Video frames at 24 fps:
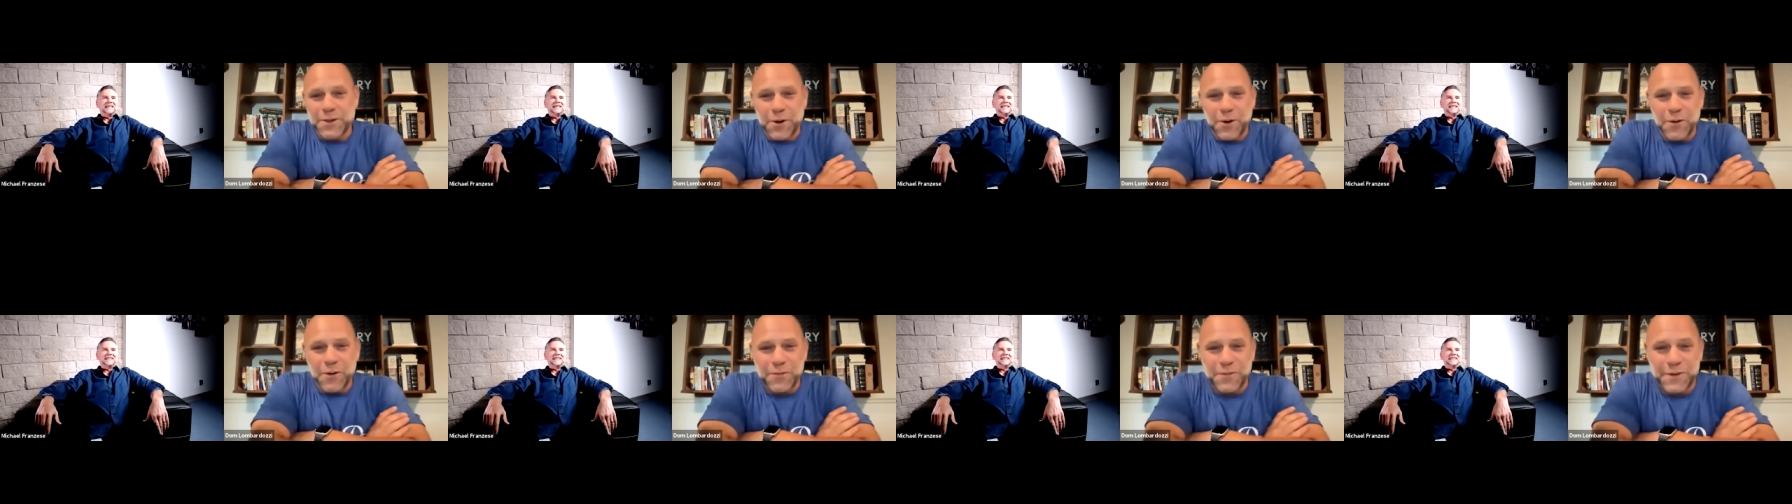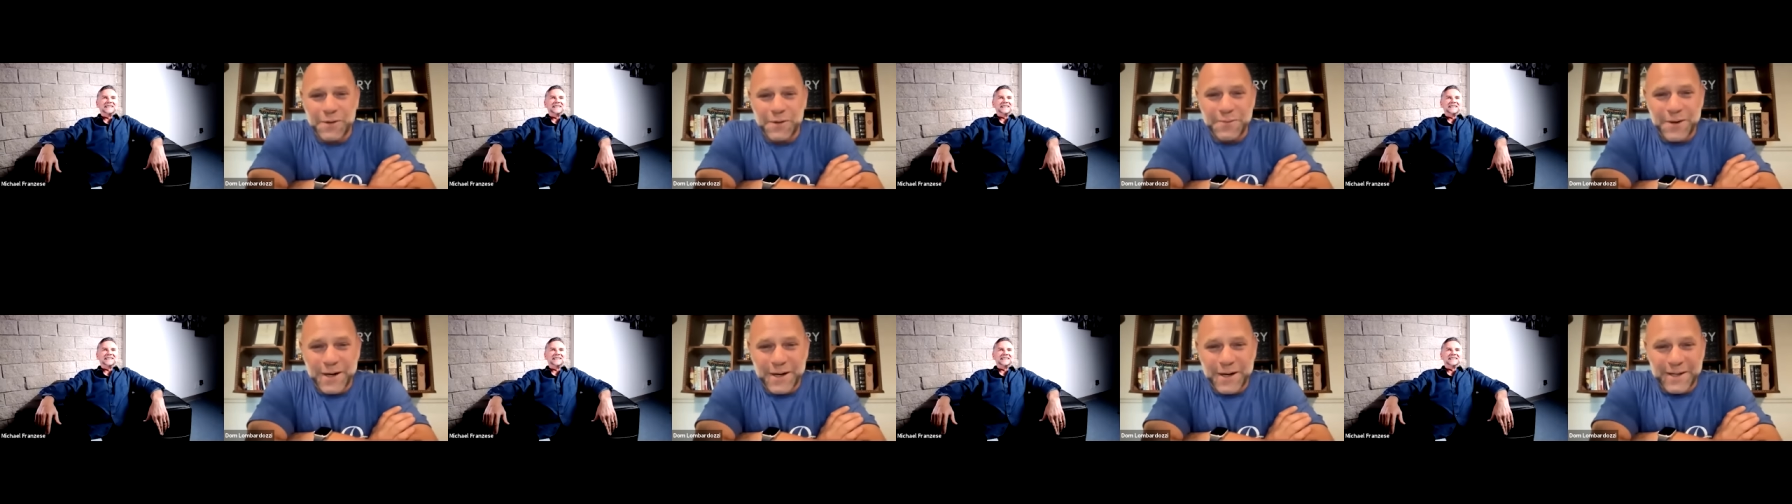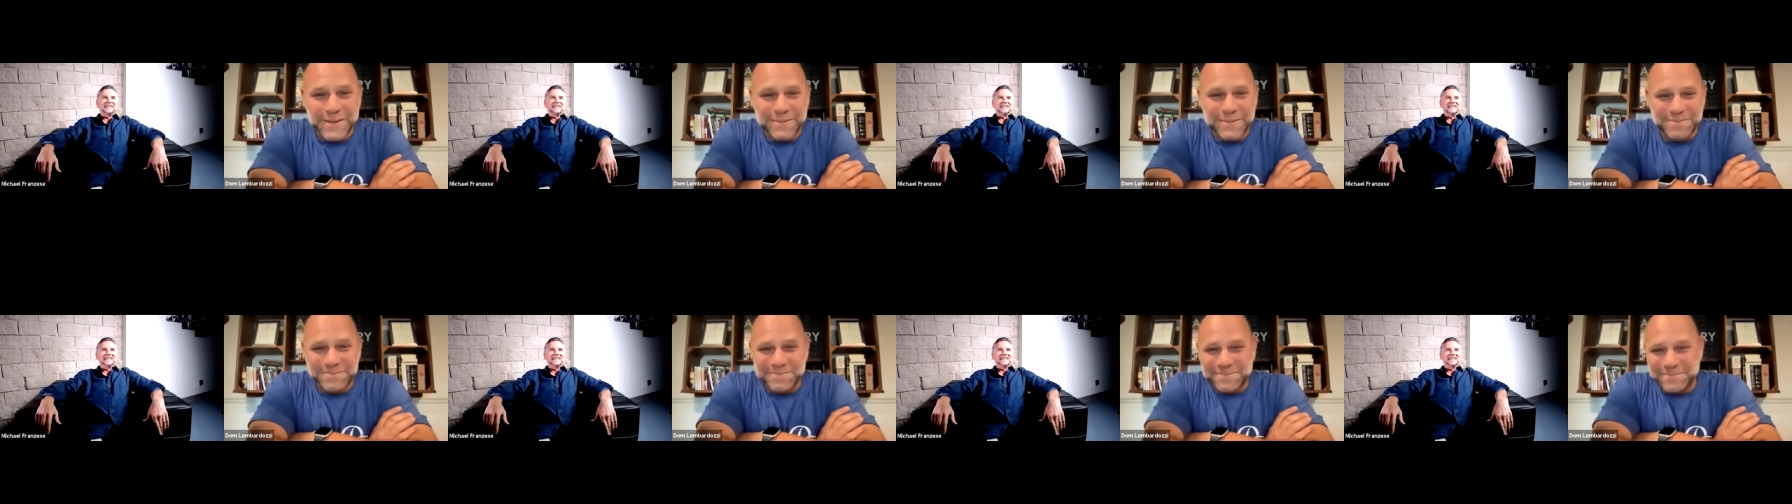to do with
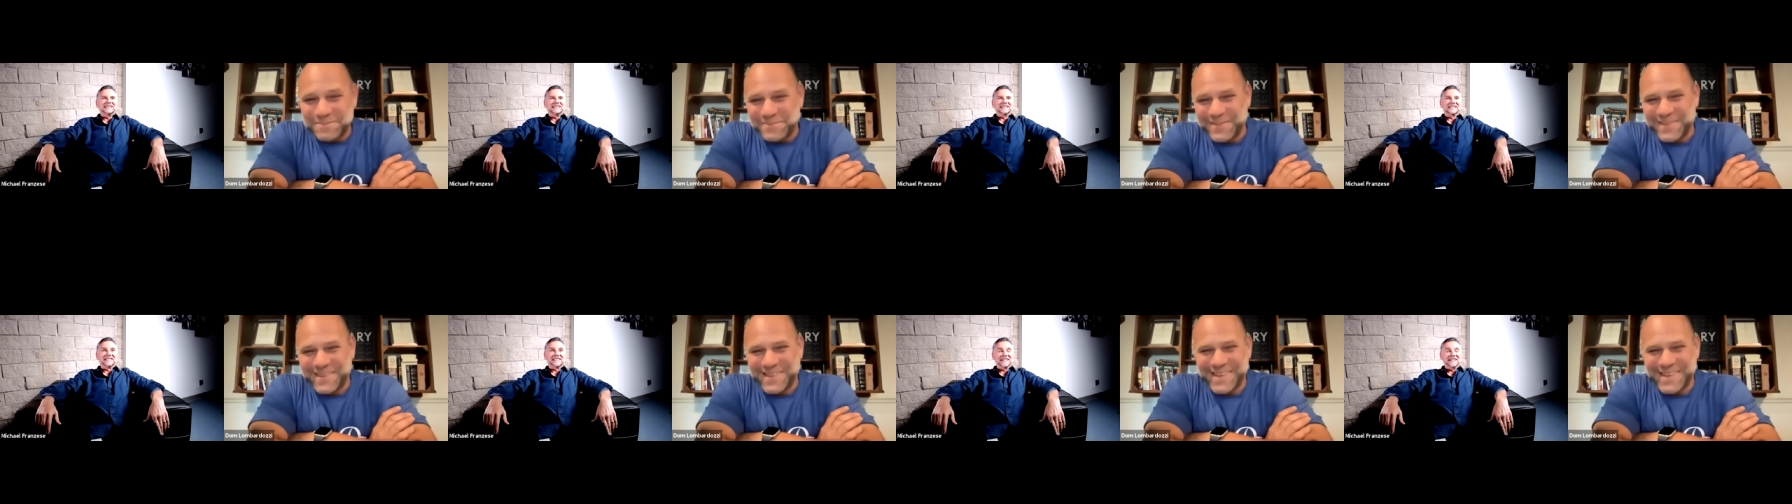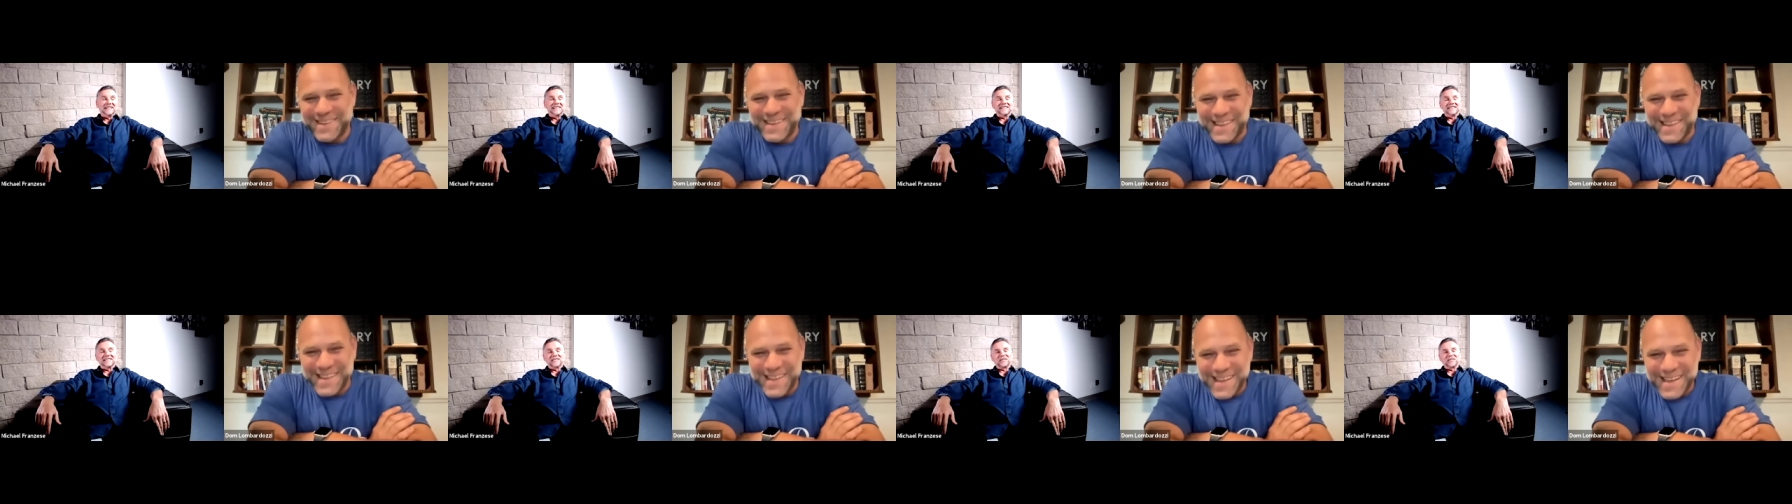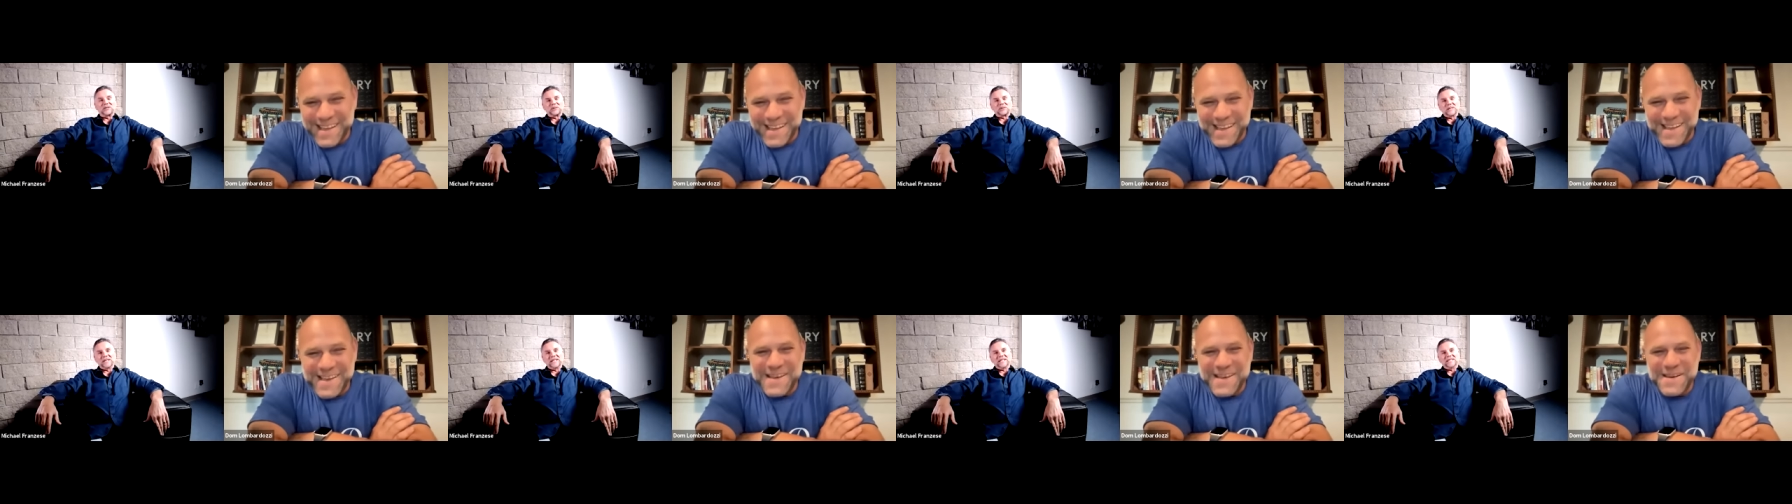COVID, right? Yeah,
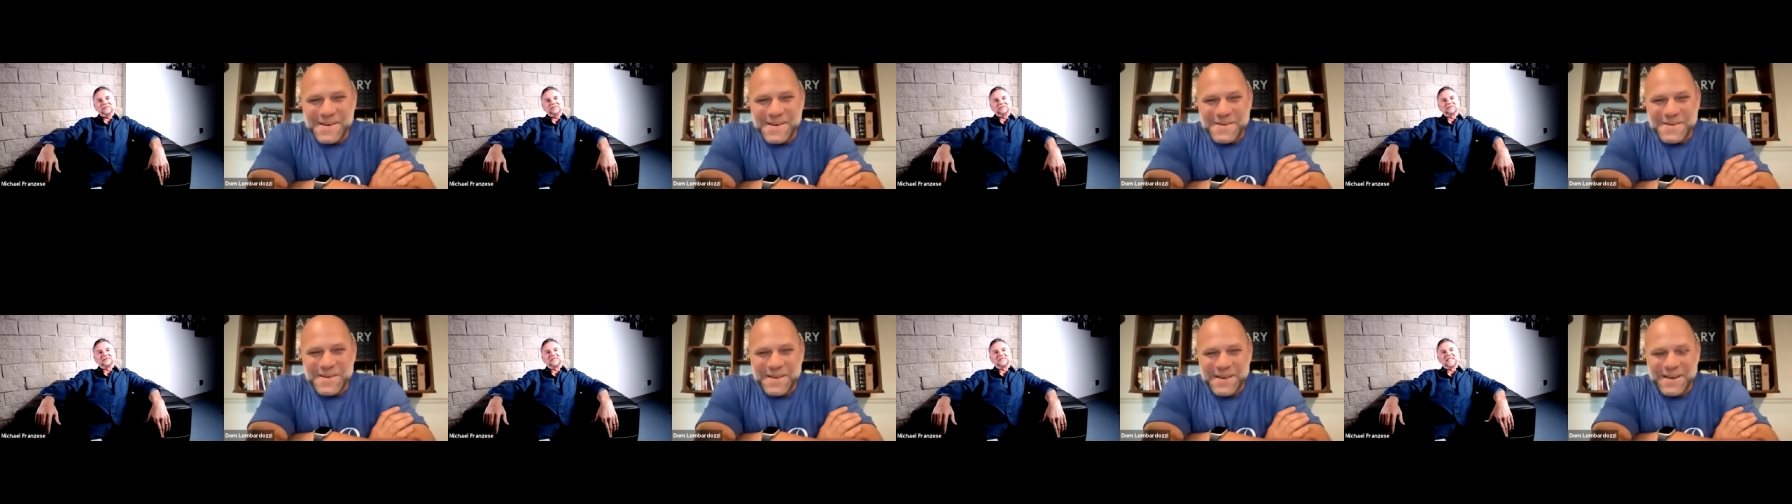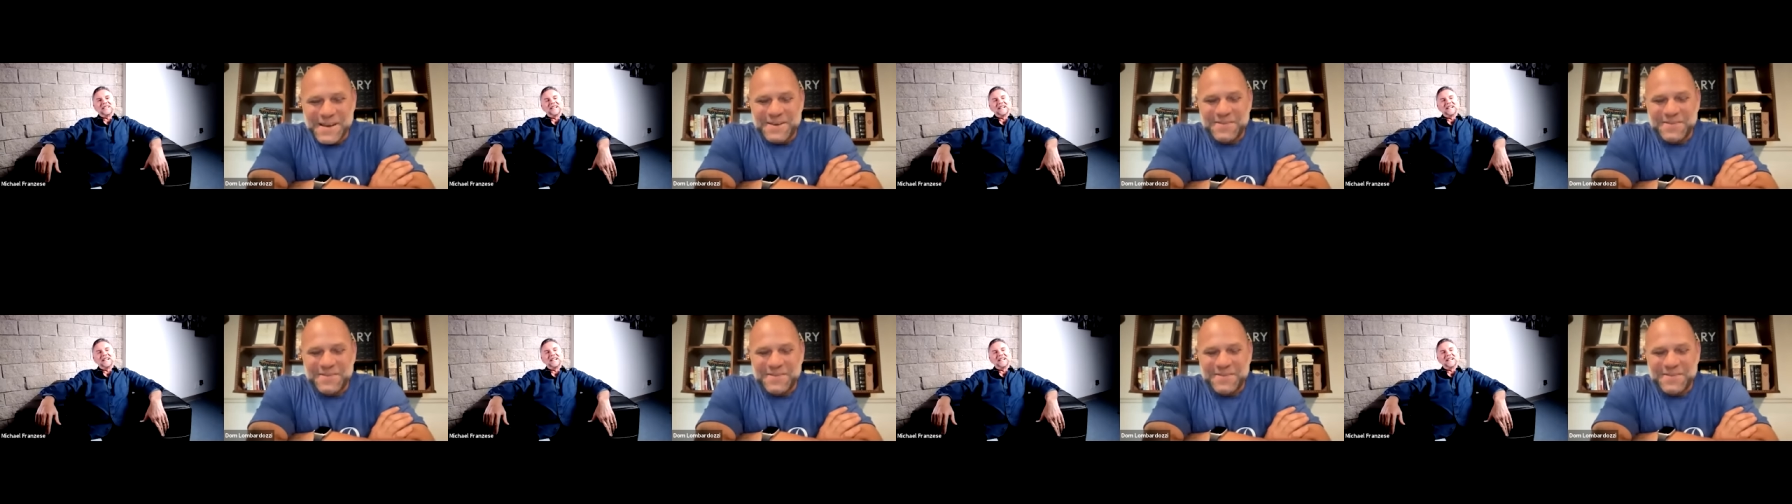that's right.